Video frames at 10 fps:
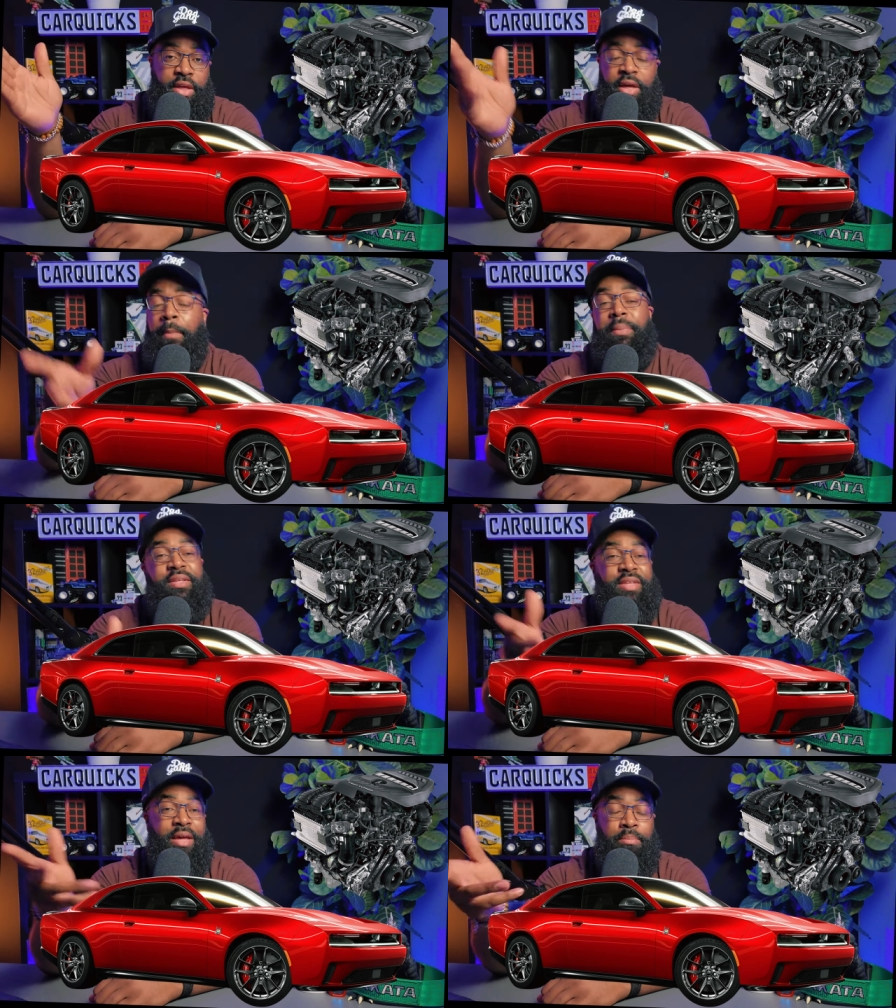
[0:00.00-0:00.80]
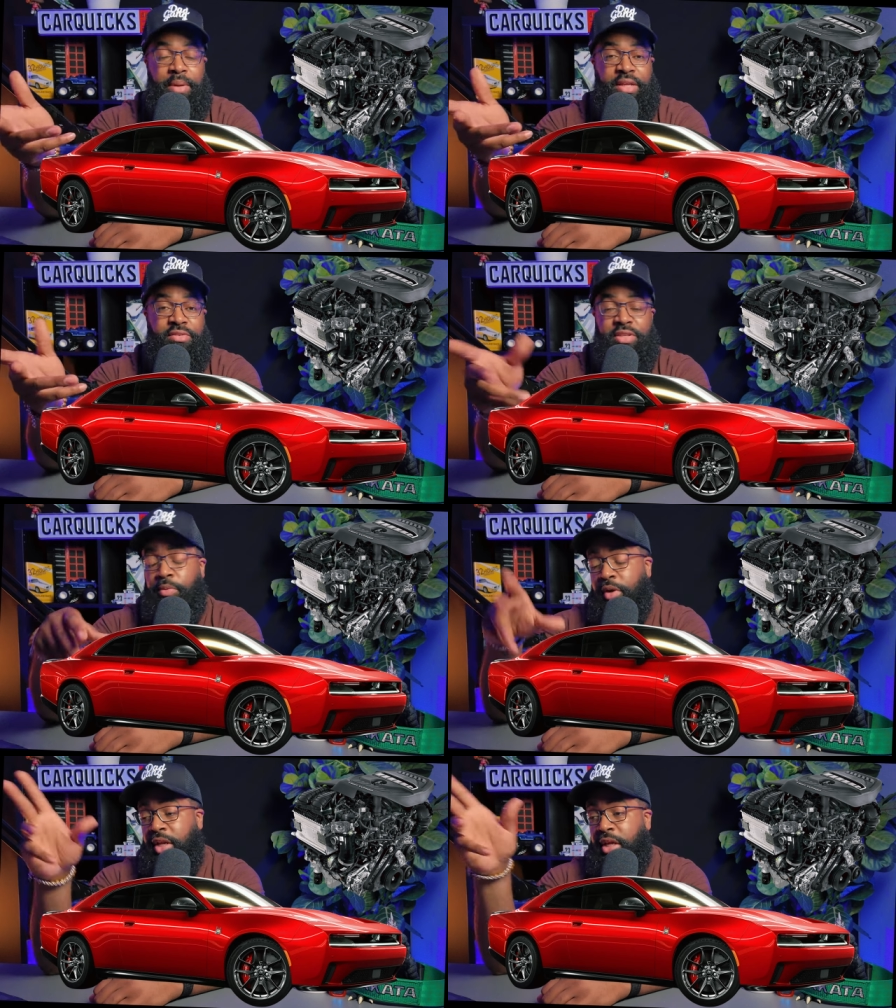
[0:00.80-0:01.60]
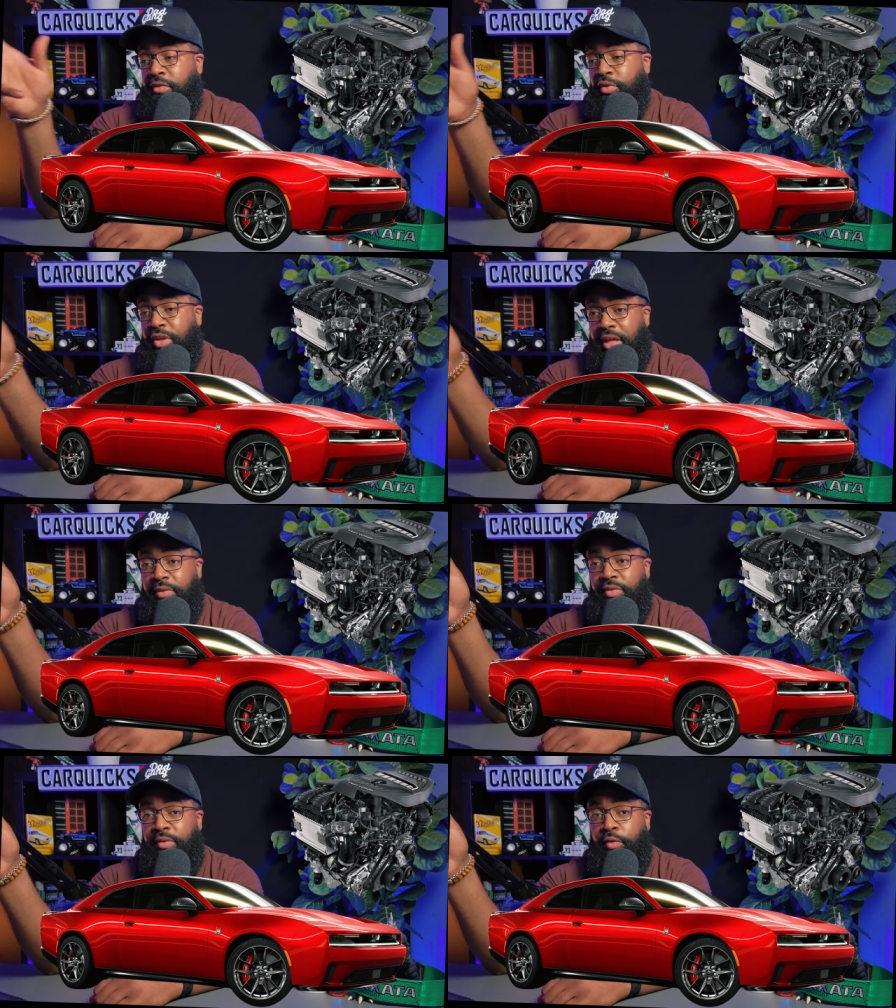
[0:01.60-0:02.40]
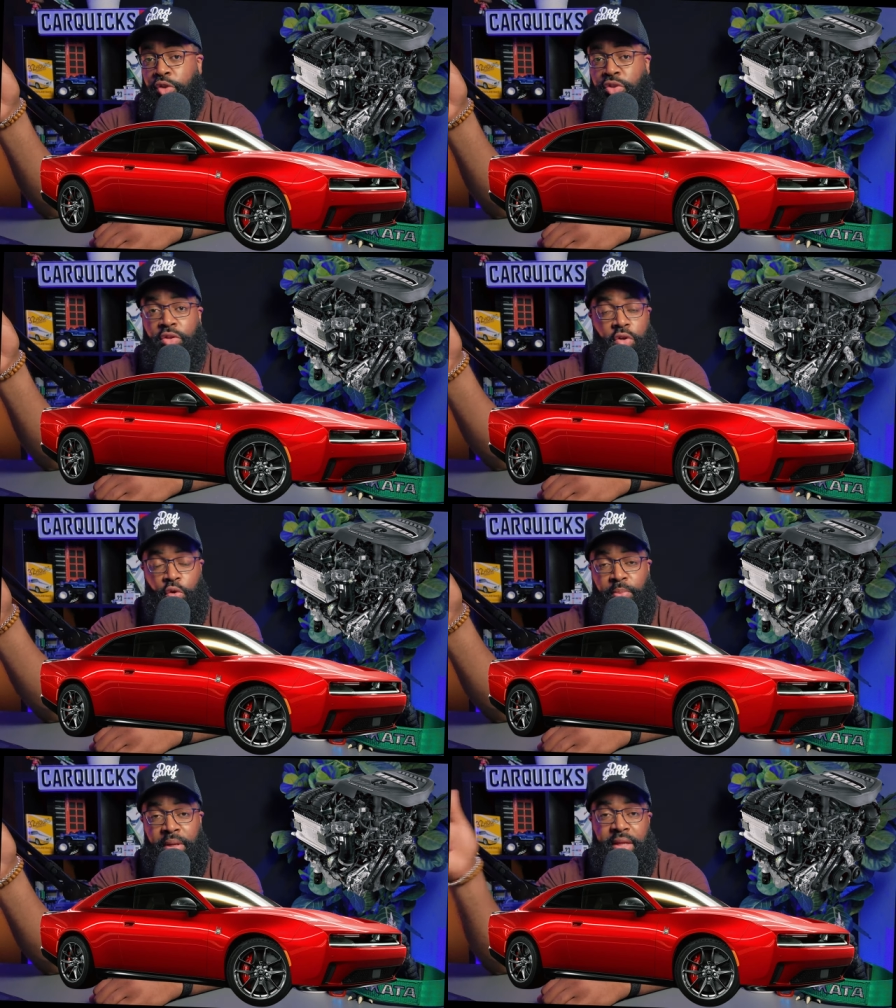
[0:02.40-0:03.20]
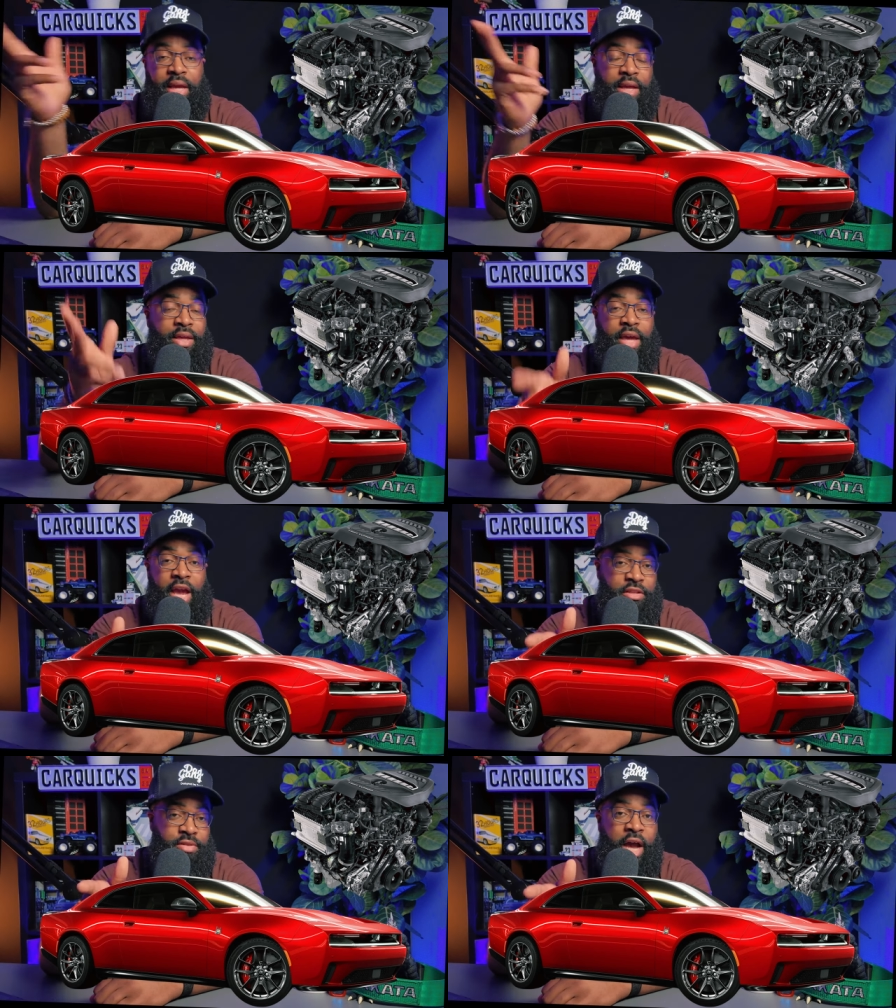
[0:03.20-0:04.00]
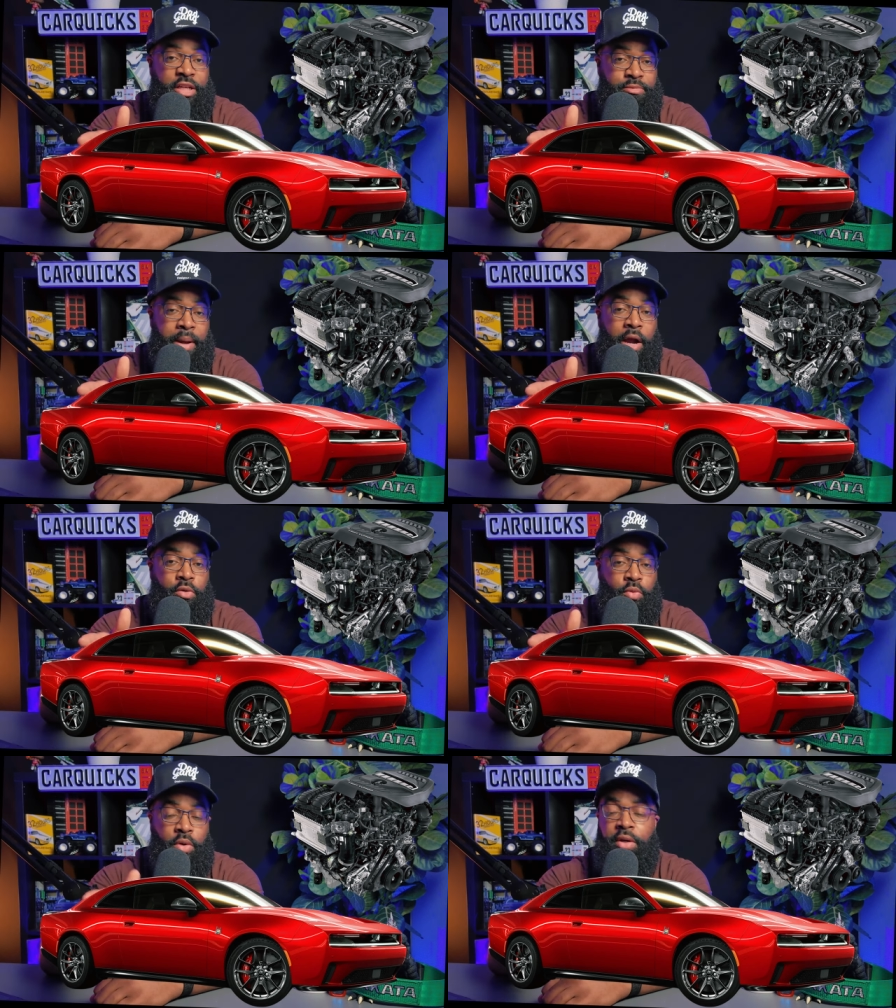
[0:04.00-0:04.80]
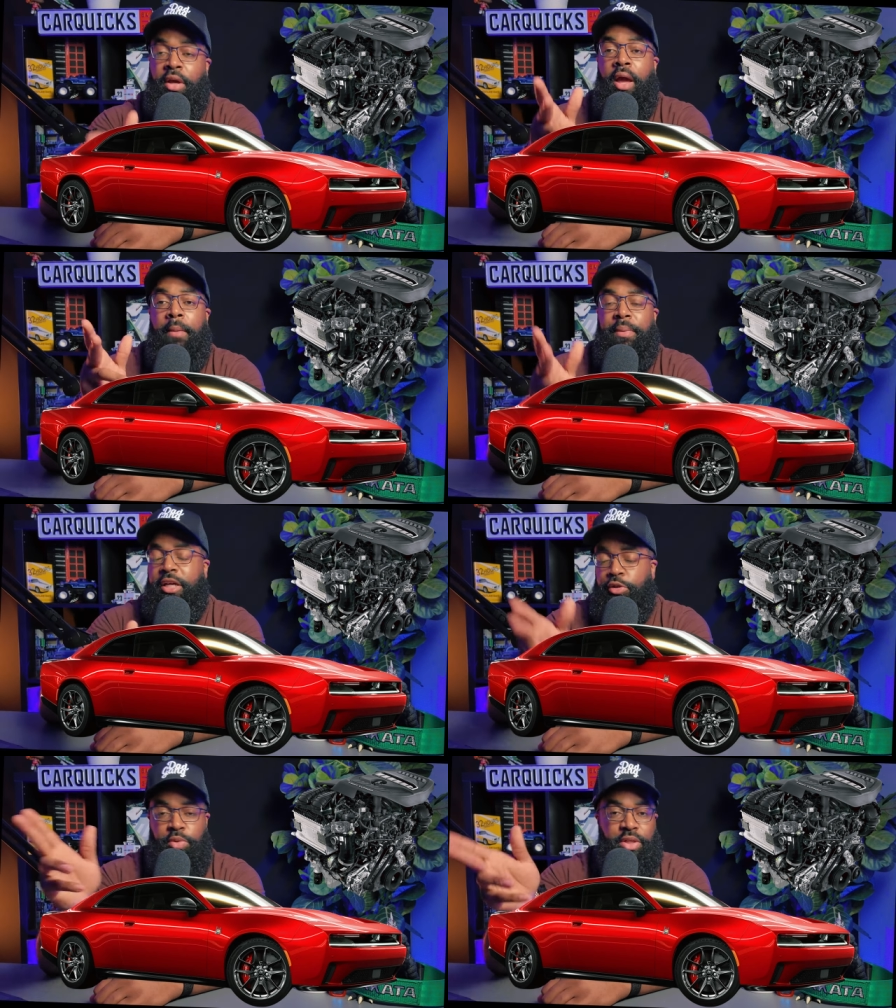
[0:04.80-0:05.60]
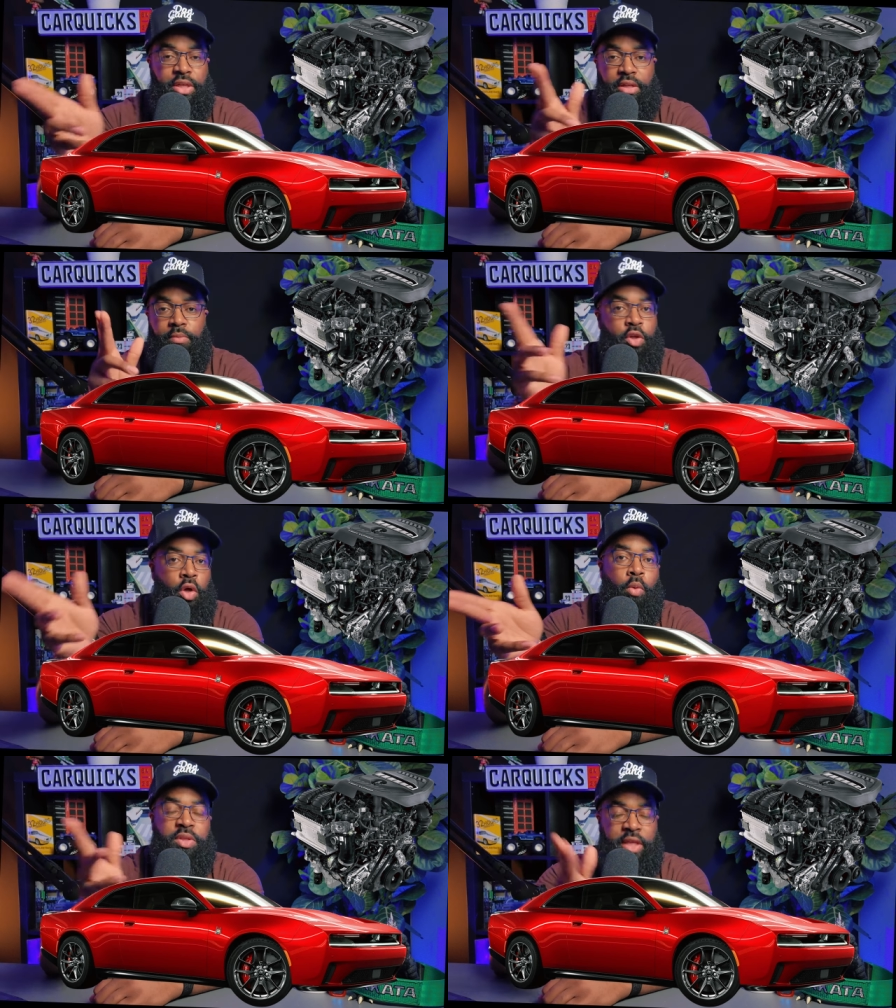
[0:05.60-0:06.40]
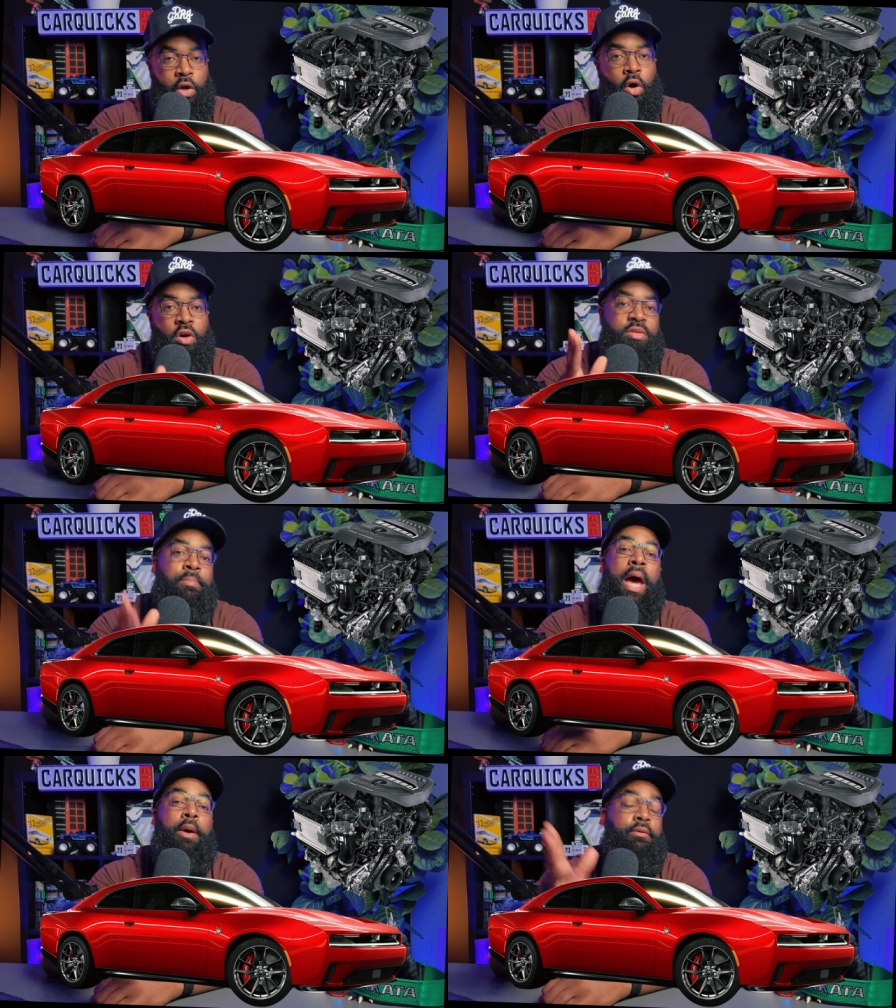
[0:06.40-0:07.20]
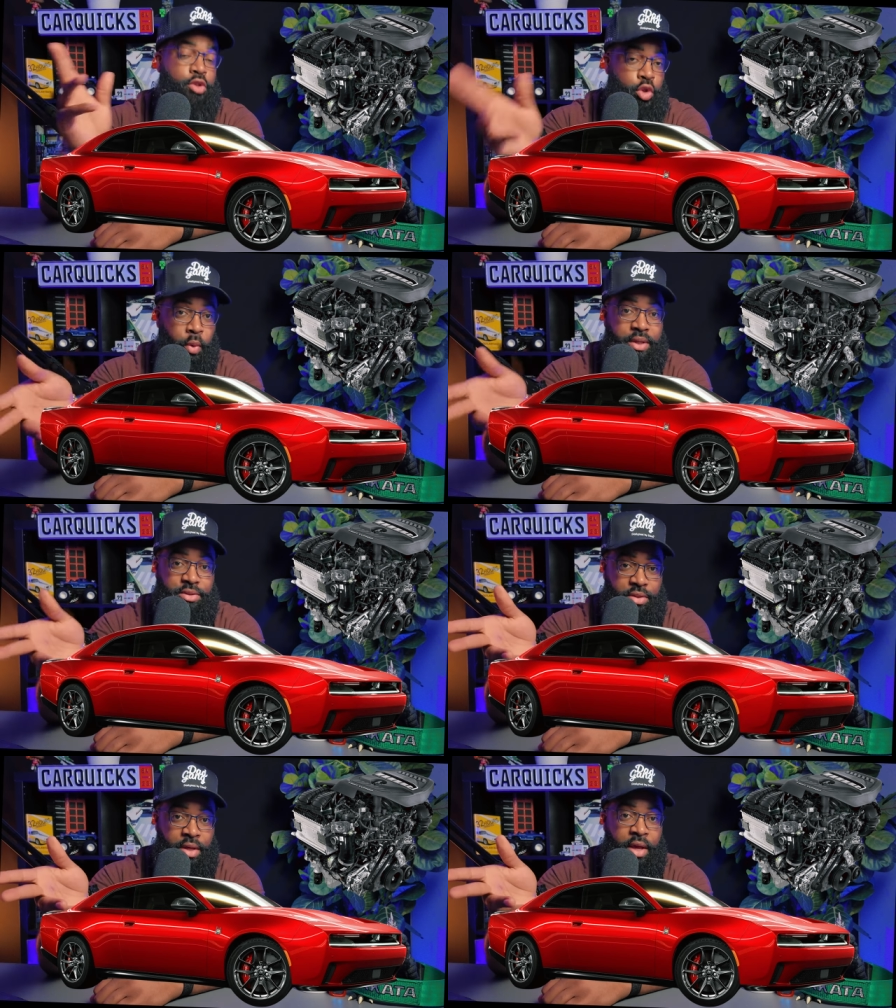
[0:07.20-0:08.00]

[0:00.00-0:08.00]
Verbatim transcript: Companies like MINI said, we're going to give you an E V version of the new MINI and a gas ice-powered one because we need, you know, what they call the power of choice.